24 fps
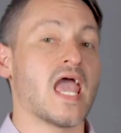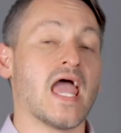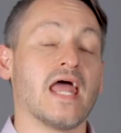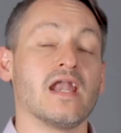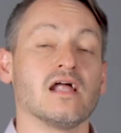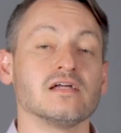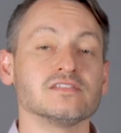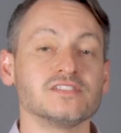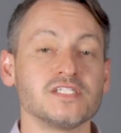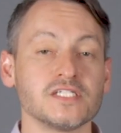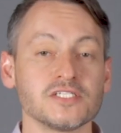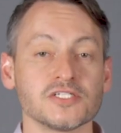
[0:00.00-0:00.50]

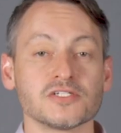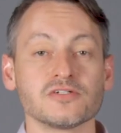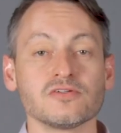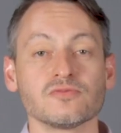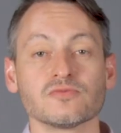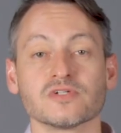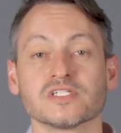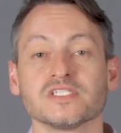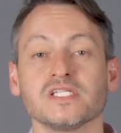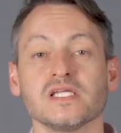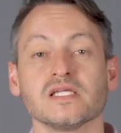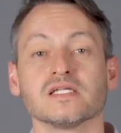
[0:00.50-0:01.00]
And on
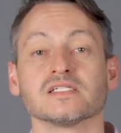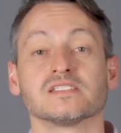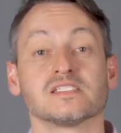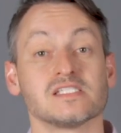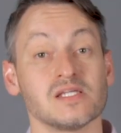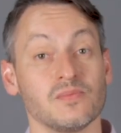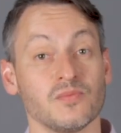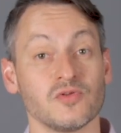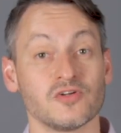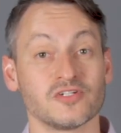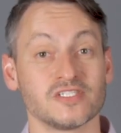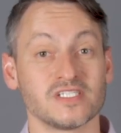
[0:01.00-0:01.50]
digital, we're seeing a
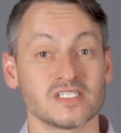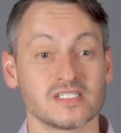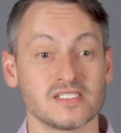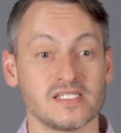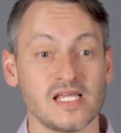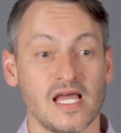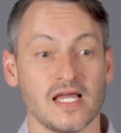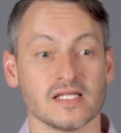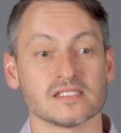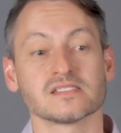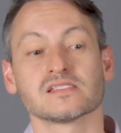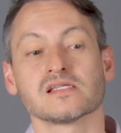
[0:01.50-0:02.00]
similar
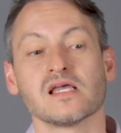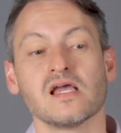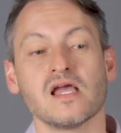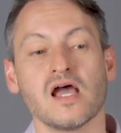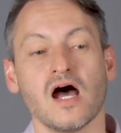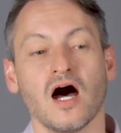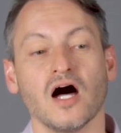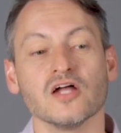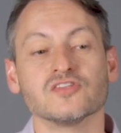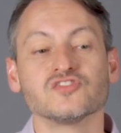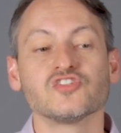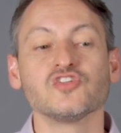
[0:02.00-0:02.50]
success.
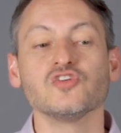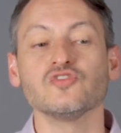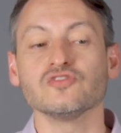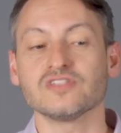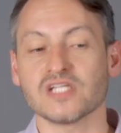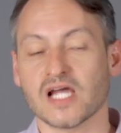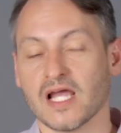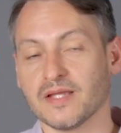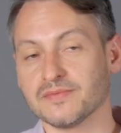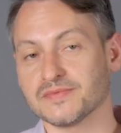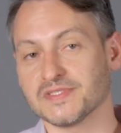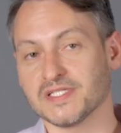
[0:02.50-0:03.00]
2
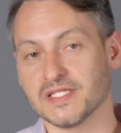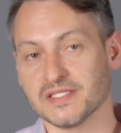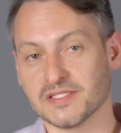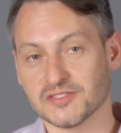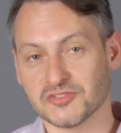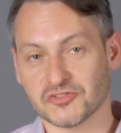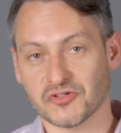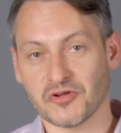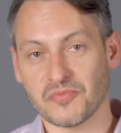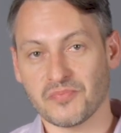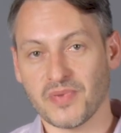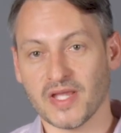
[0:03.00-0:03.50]
times the
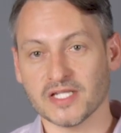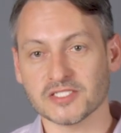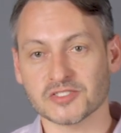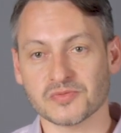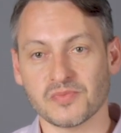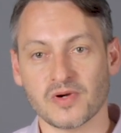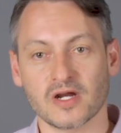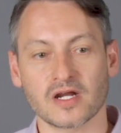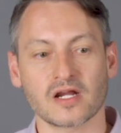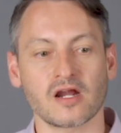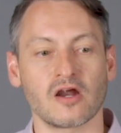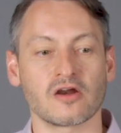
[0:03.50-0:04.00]
industry
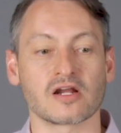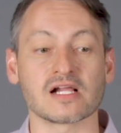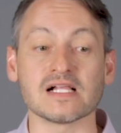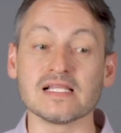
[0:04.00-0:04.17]
benchmark are